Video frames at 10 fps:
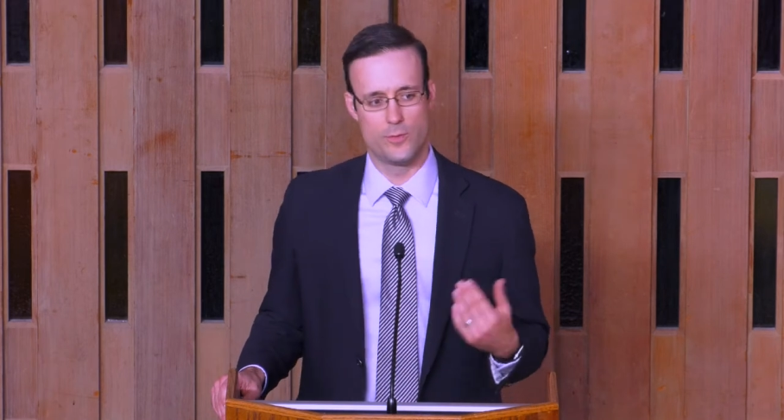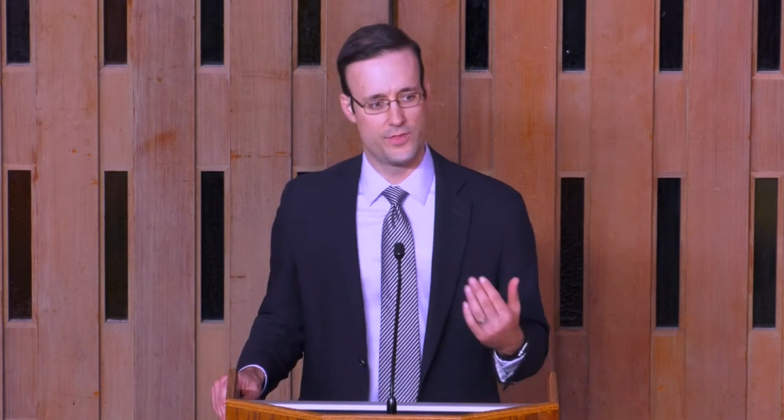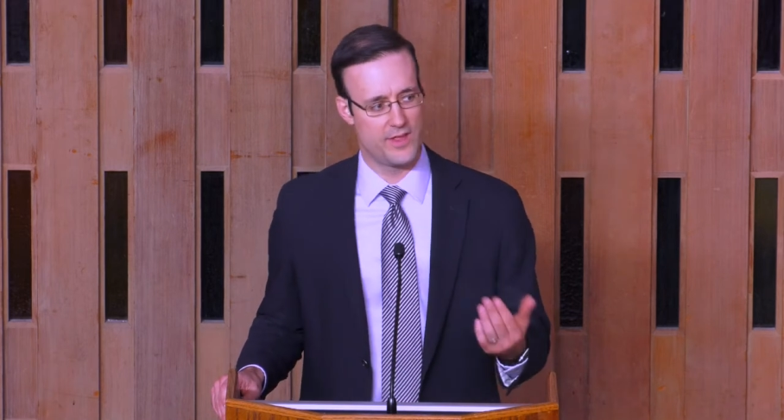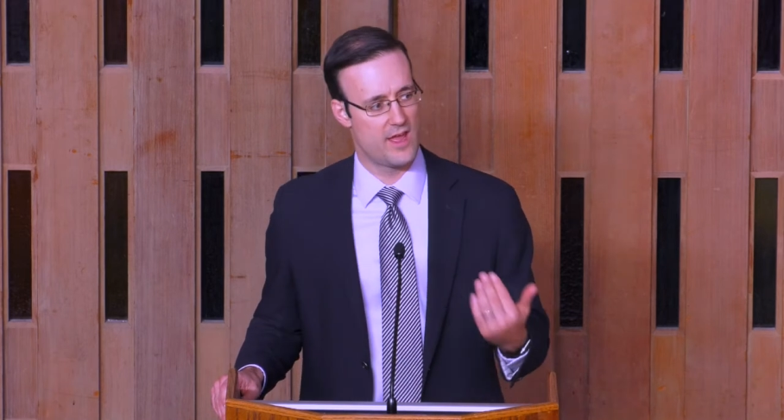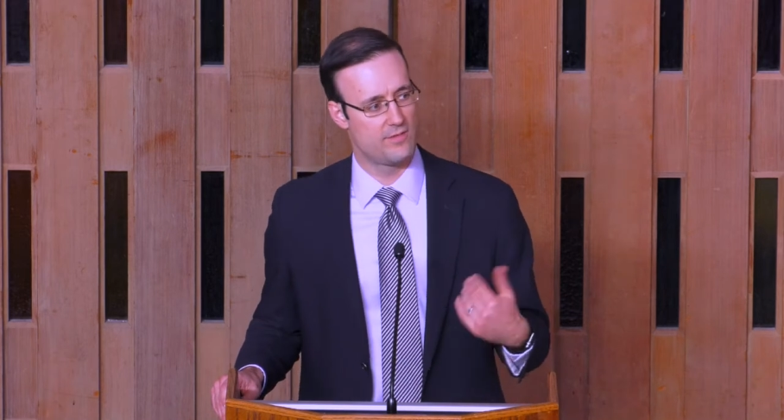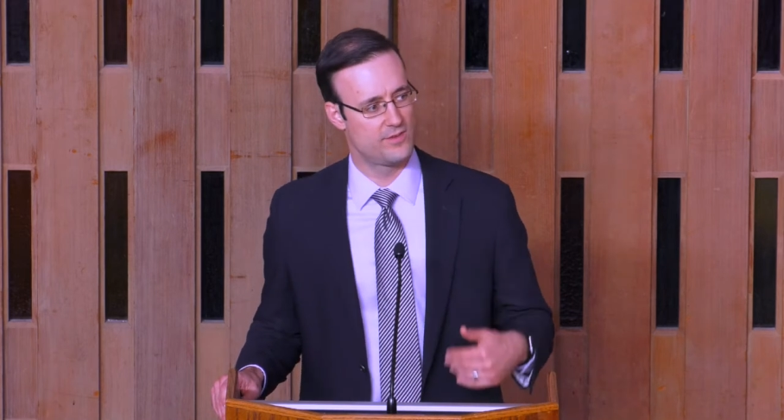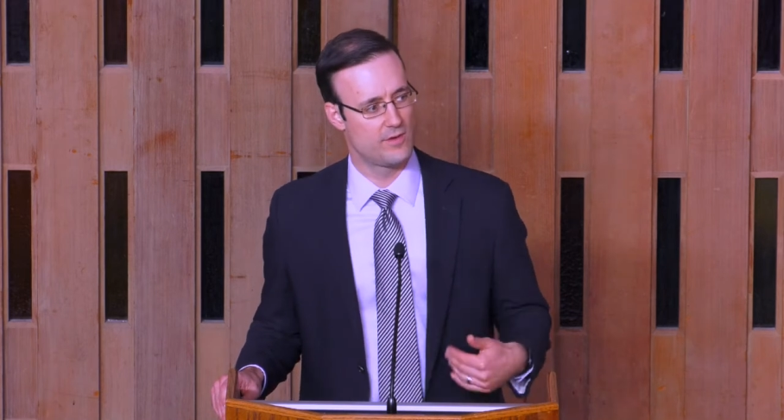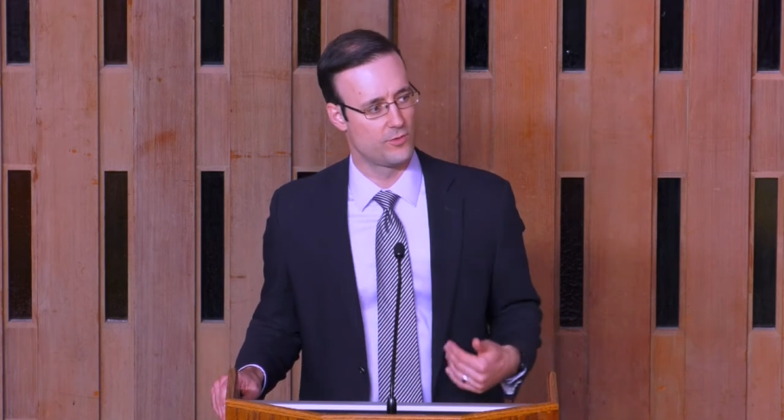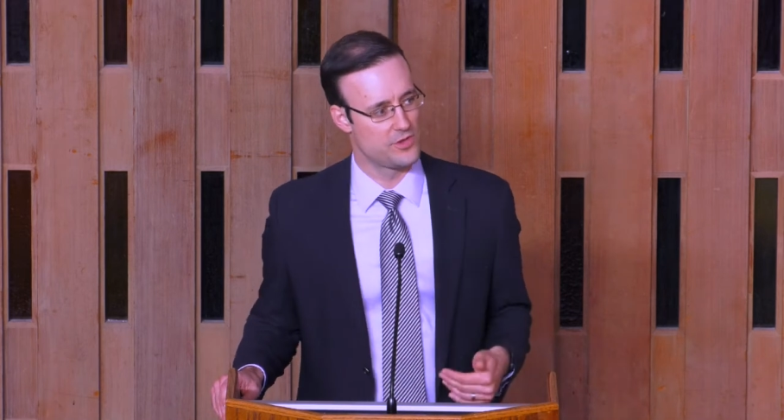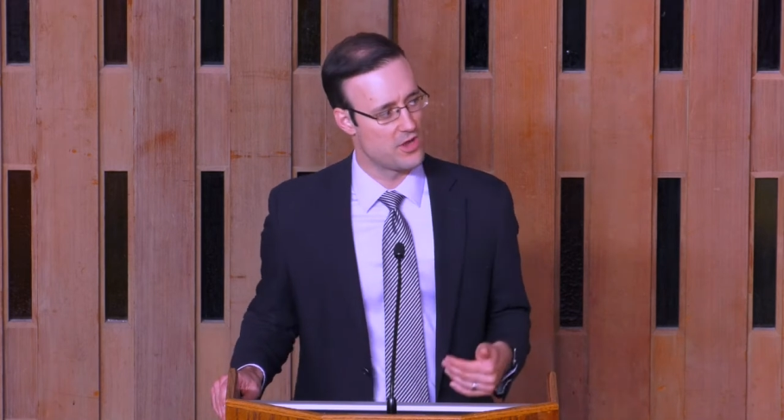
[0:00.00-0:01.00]
but they have
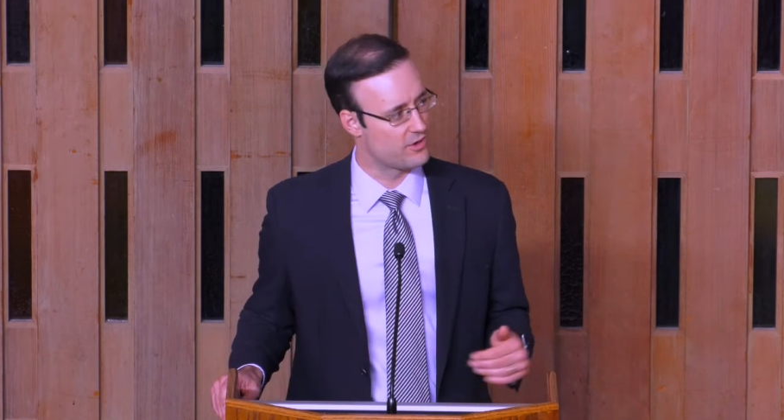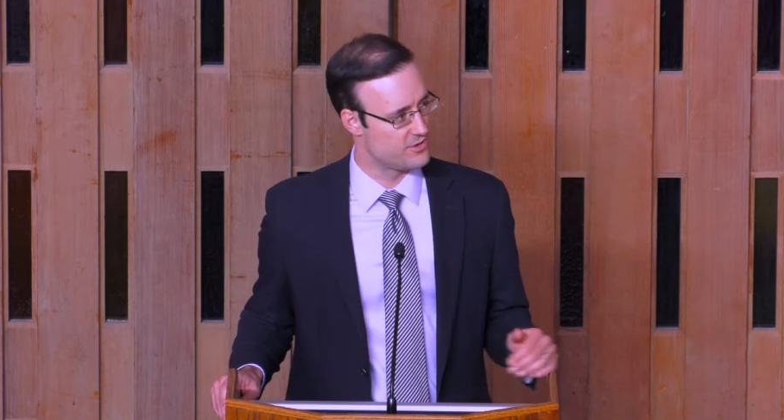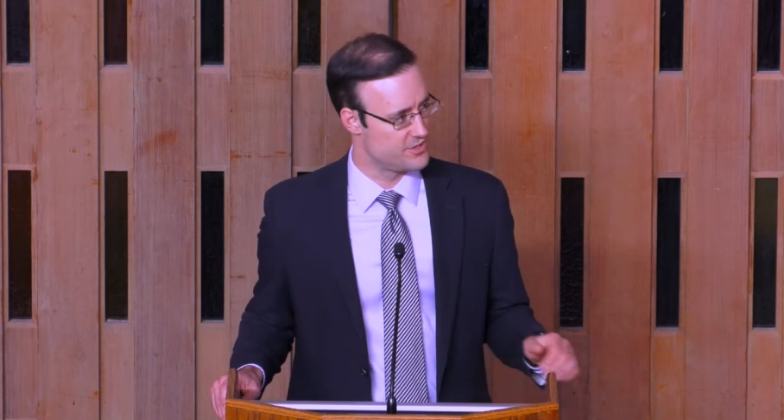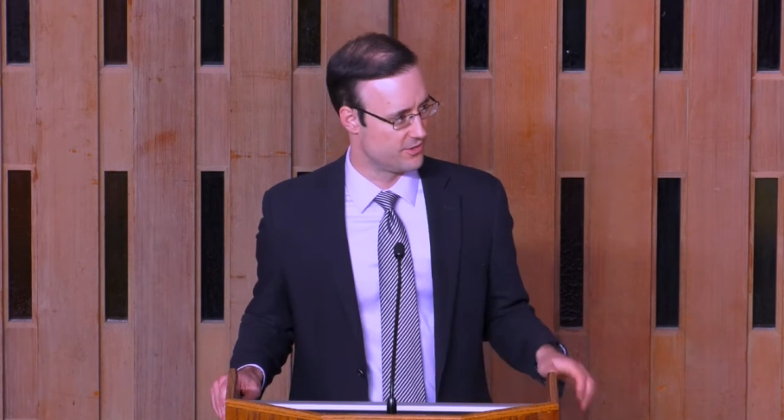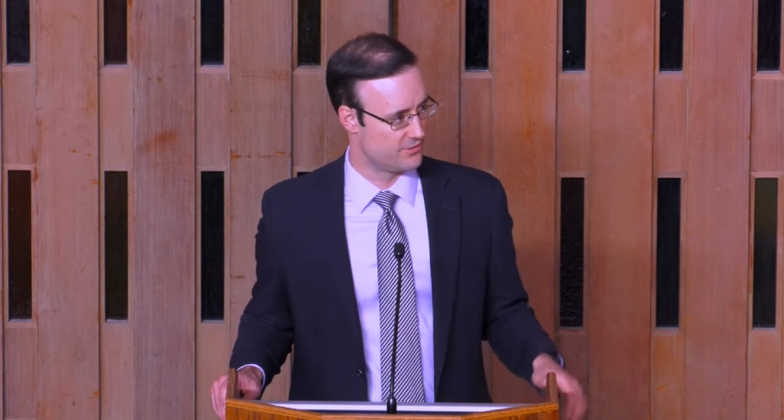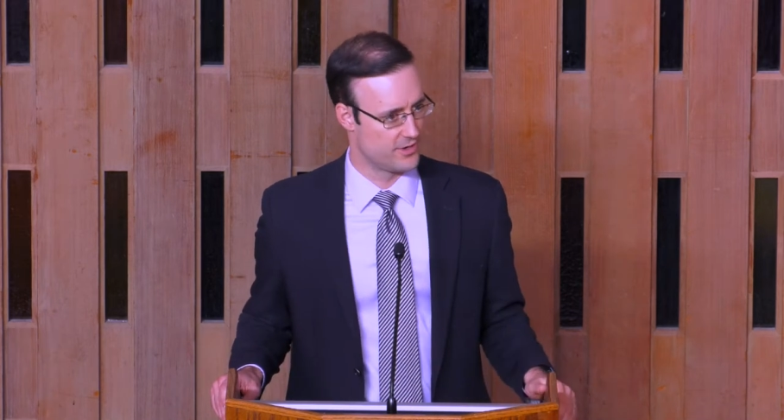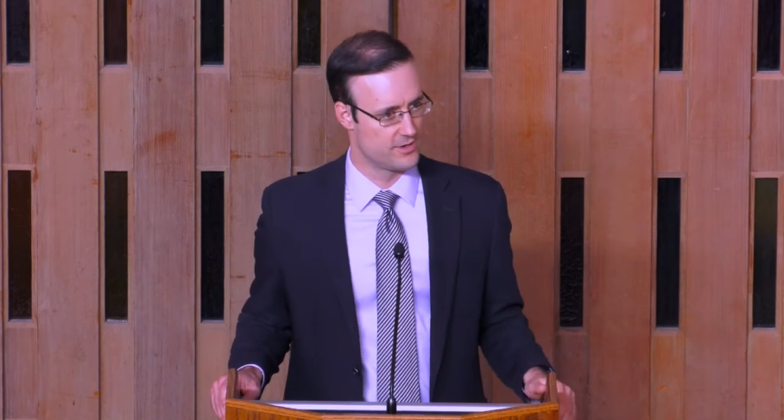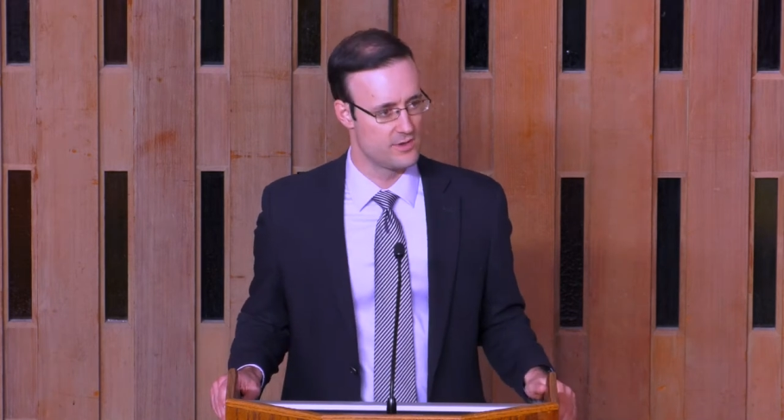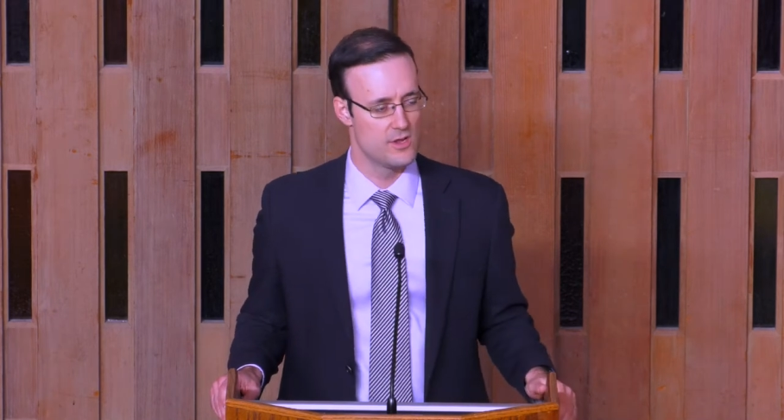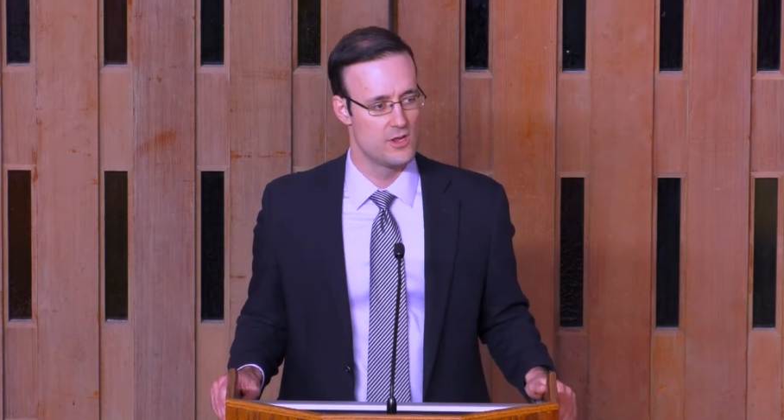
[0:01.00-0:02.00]
several younger children